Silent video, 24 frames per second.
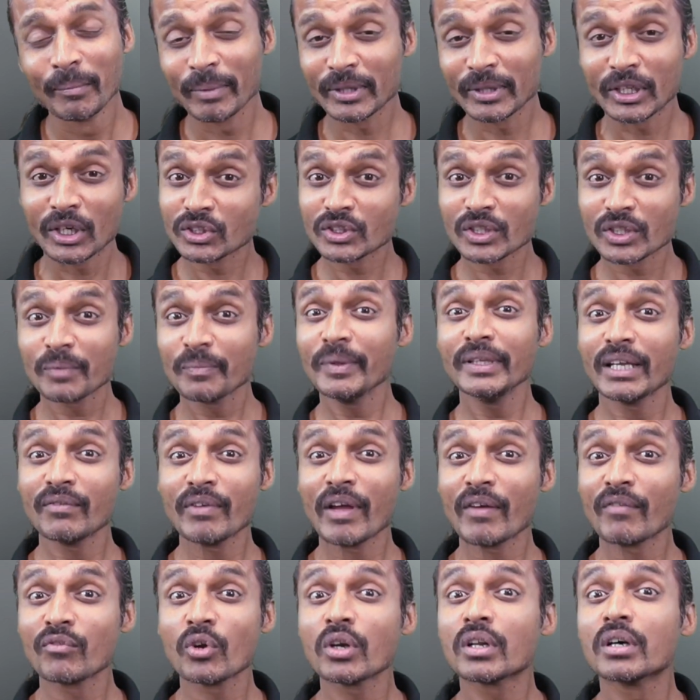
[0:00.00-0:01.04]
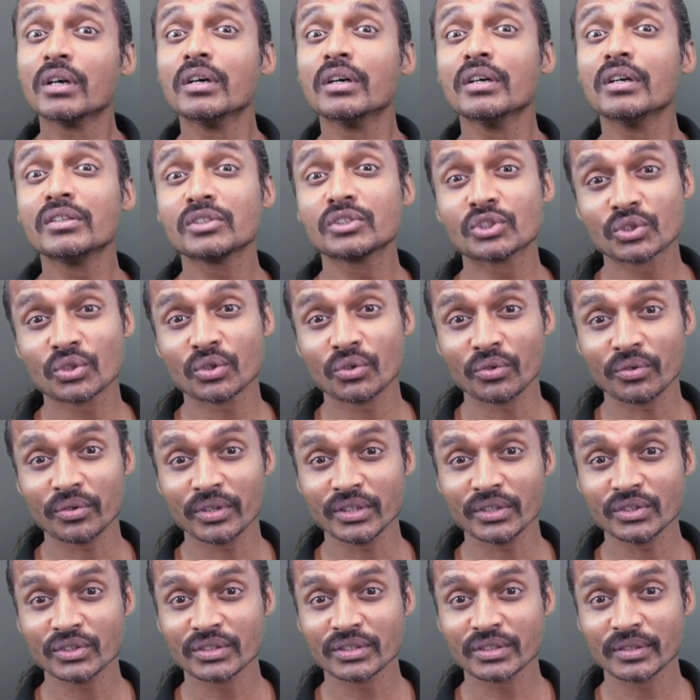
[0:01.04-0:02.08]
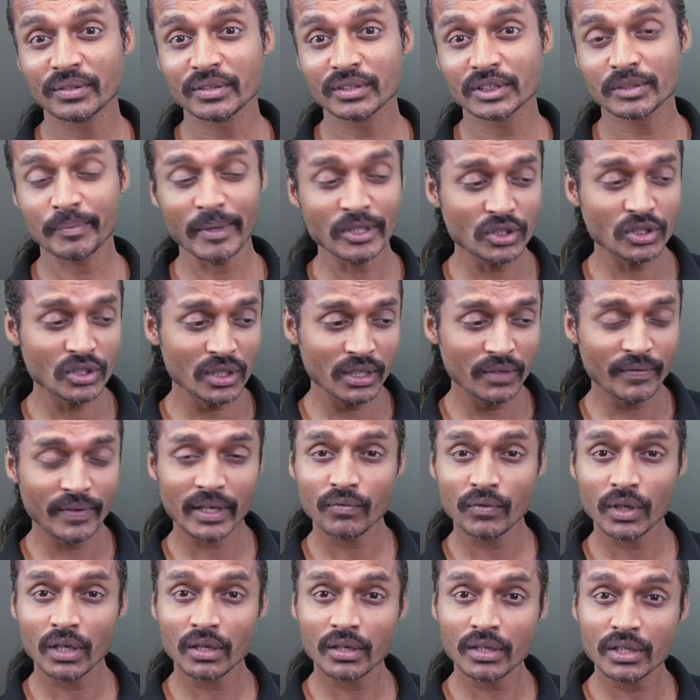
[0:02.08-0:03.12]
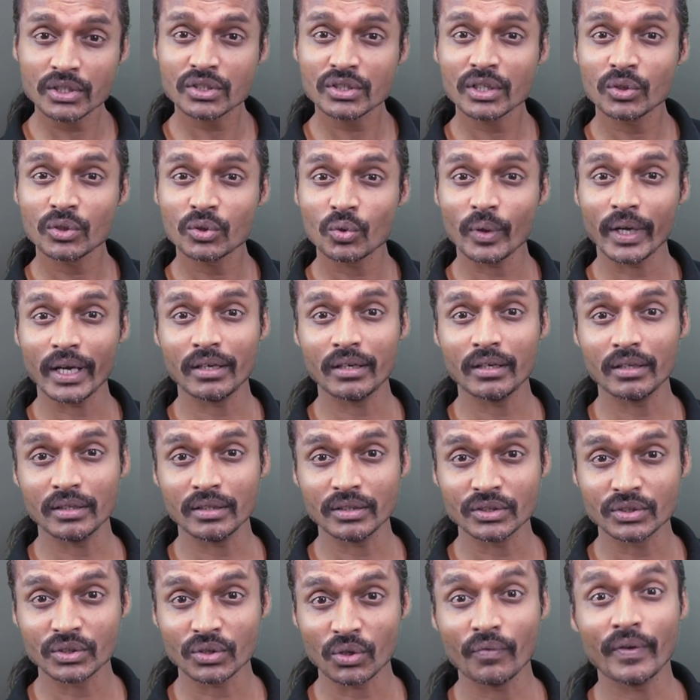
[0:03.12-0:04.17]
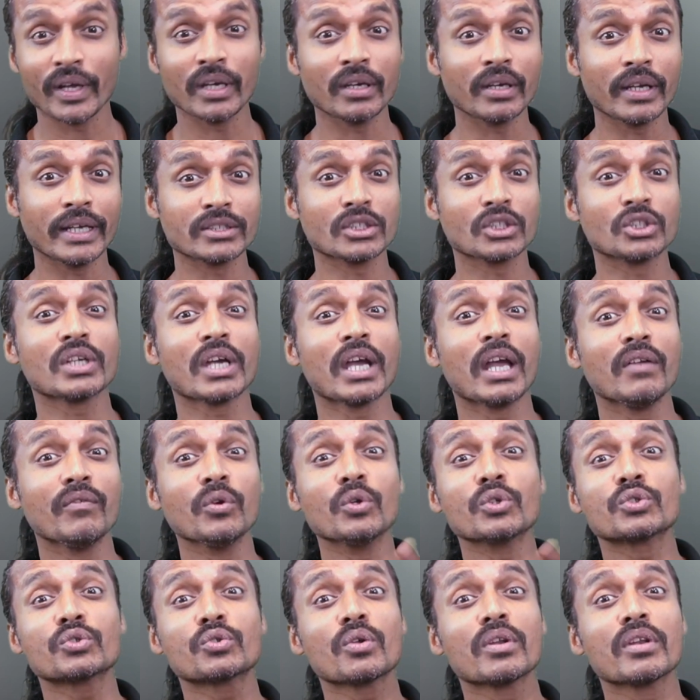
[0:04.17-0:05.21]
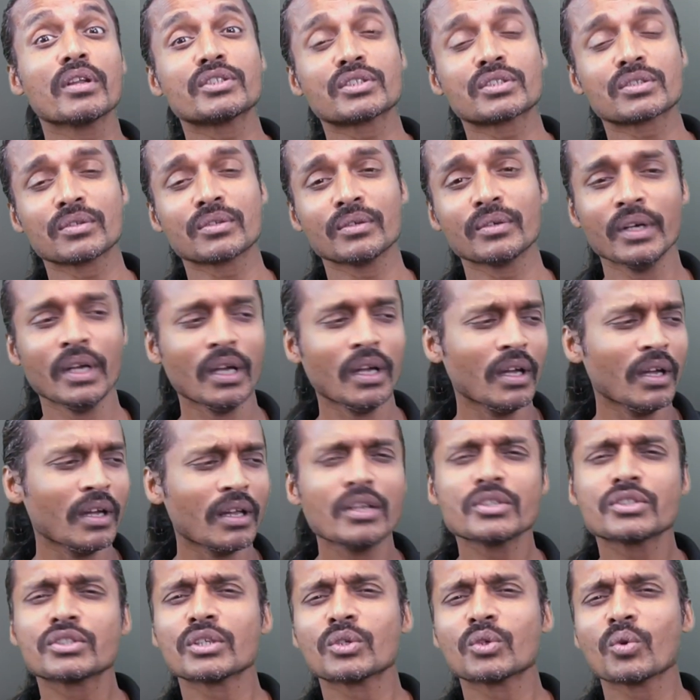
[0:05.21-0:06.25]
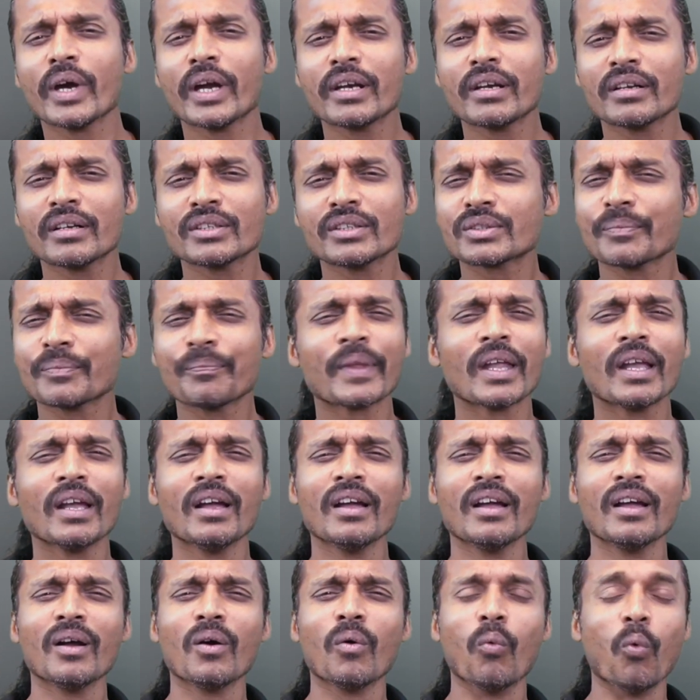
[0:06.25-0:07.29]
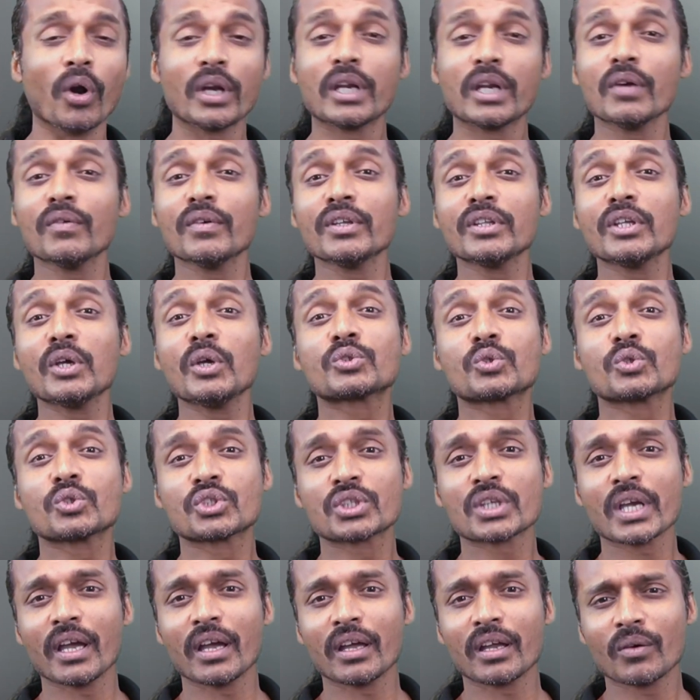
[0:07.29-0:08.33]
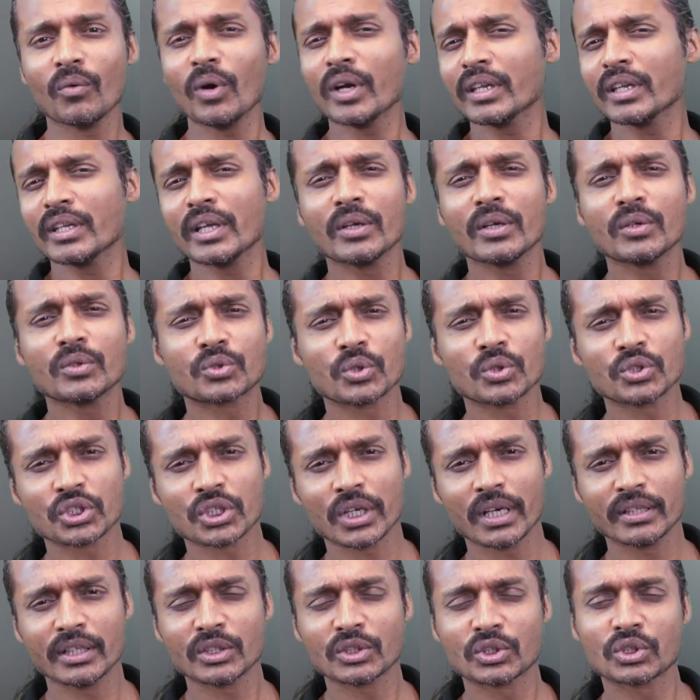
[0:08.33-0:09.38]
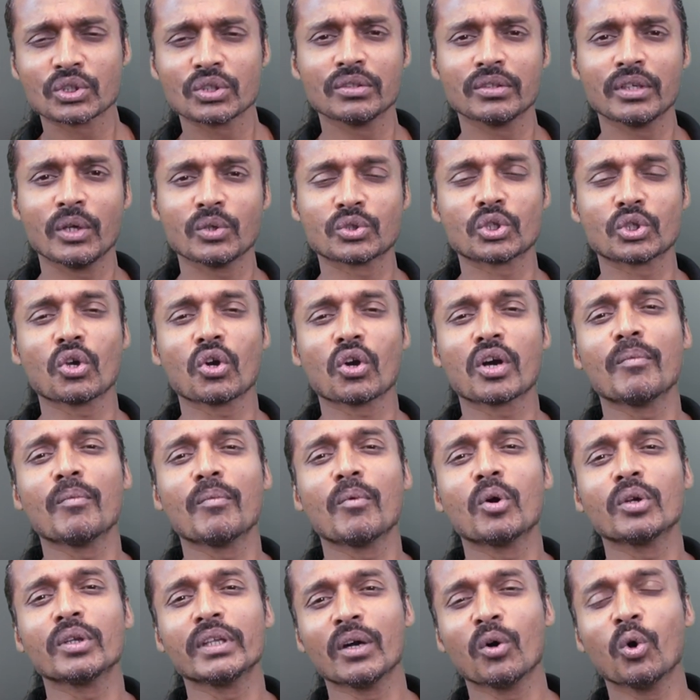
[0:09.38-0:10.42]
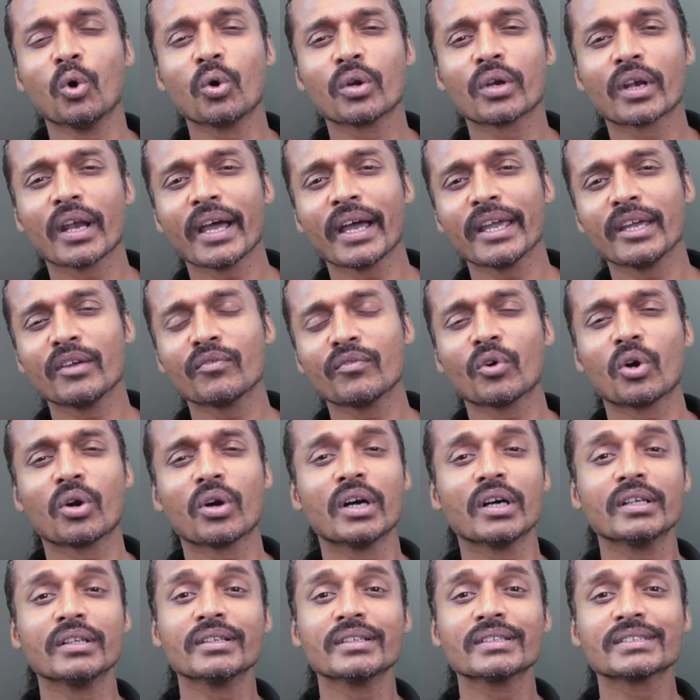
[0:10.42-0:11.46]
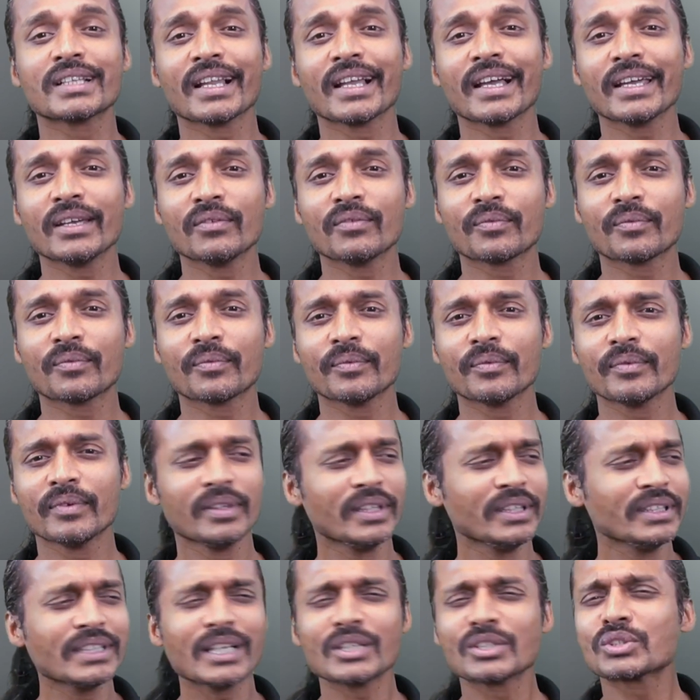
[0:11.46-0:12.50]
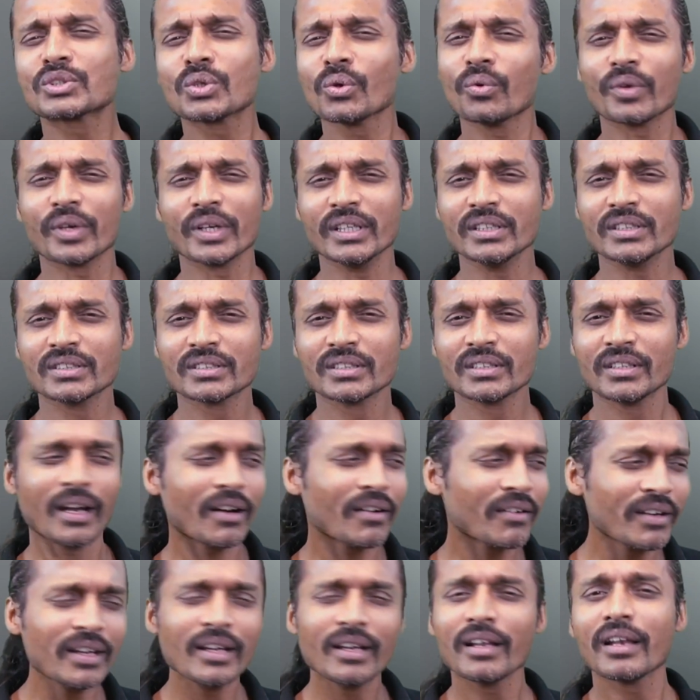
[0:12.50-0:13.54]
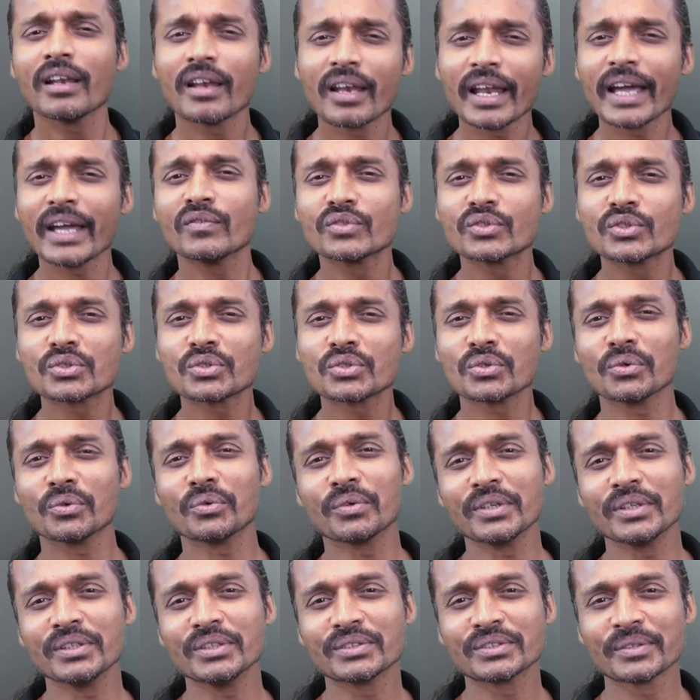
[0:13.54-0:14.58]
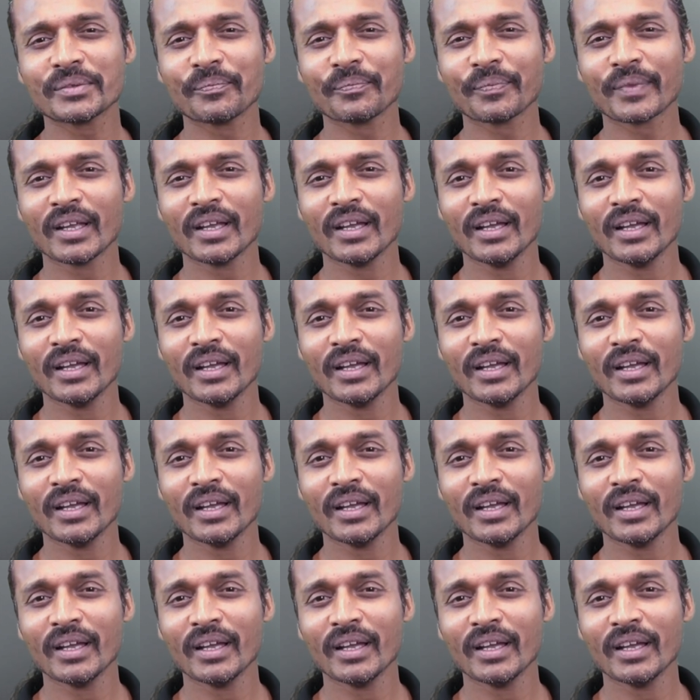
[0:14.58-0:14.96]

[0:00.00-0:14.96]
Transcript: But that doesn't mean that we have not heard stories, especially when we are listening to adults or when as a child we used to listen to adults. Whatever they used to share, what they used to share, they used to talk about their own life or others' life. These are stories. They are real life stories.